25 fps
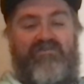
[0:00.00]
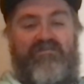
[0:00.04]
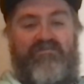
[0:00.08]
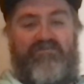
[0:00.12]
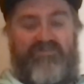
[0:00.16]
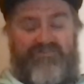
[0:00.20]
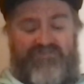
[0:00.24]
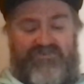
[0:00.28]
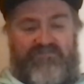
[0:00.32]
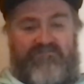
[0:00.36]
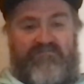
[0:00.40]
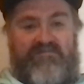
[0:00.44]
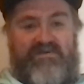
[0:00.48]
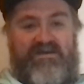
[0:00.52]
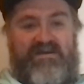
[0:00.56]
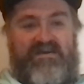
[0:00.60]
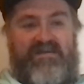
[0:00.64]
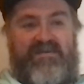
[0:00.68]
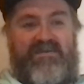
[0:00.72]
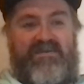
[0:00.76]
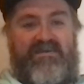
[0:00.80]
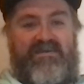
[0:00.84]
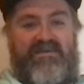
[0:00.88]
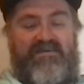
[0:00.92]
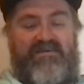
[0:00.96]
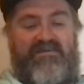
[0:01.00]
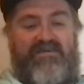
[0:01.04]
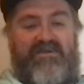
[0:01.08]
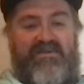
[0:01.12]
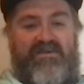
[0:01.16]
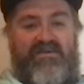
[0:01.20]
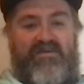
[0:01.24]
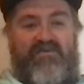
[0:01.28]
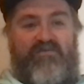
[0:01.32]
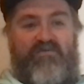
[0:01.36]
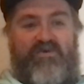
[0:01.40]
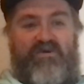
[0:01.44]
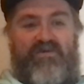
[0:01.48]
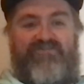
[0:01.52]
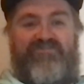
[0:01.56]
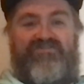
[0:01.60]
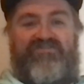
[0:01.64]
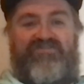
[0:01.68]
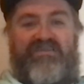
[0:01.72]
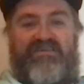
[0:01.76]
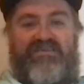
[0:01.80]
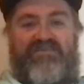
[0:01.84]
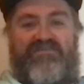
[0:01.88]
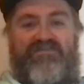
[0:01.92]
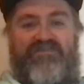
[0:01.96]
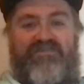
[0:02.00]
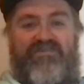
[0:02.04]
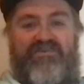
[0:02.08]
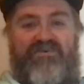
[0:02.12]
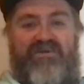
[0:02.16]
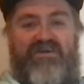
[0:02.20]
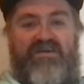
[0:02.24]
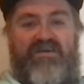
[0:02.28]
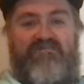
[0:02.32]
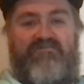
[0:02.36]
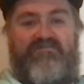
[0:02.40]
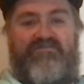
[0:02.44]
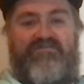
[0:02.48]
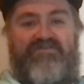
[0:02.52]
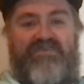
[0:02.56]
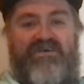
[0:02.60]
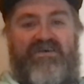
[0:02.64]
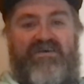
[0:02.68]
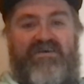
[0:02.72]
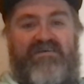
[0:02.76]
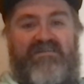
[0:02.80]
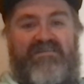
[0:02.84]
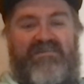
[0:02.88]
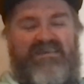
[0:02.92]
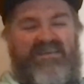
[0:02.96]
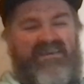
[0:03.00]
was on my watch list for the home side.